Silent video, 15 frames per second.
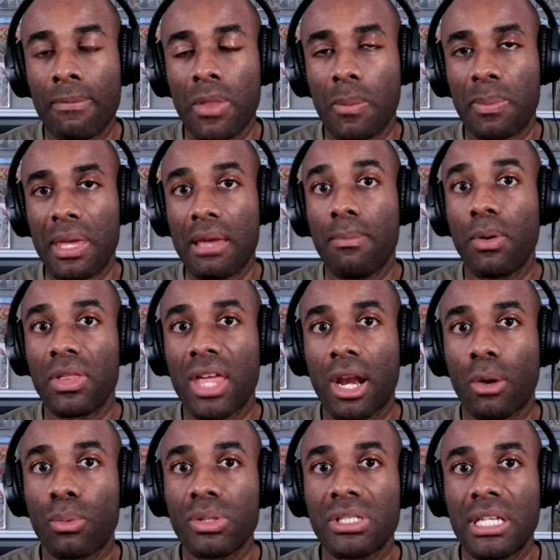the people
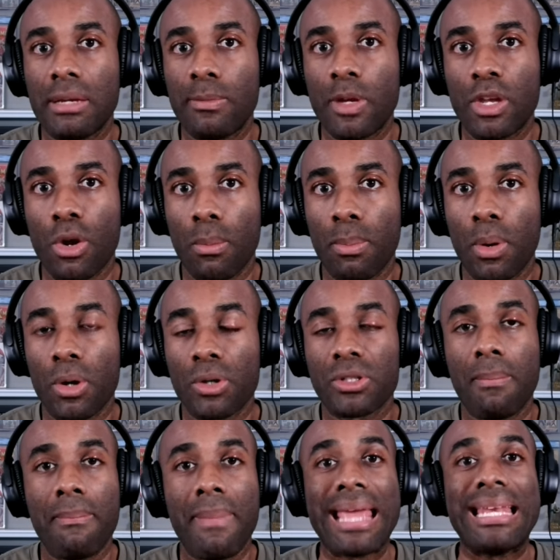that are receiving your
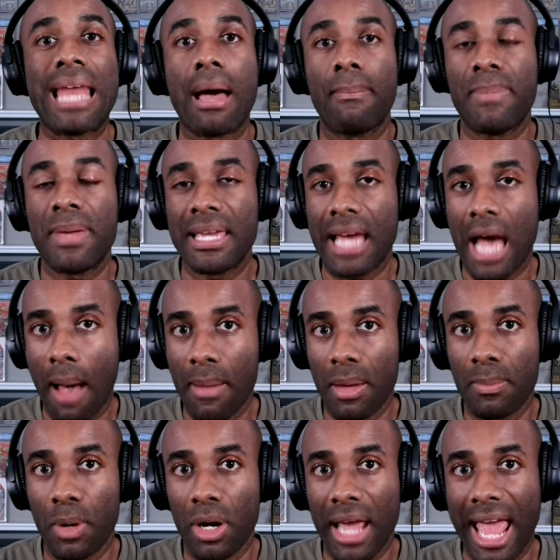books may not be
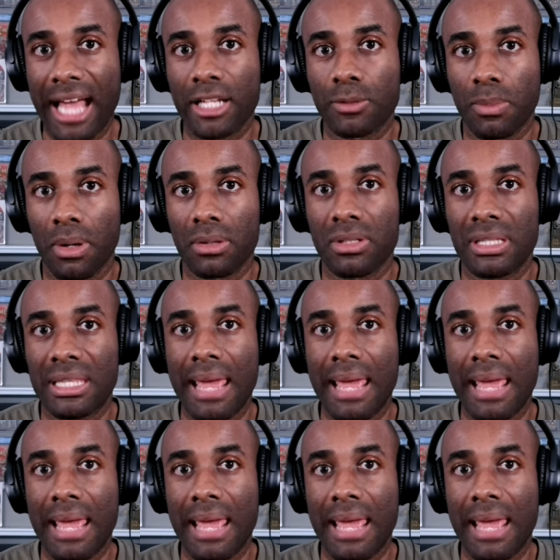comic book experts.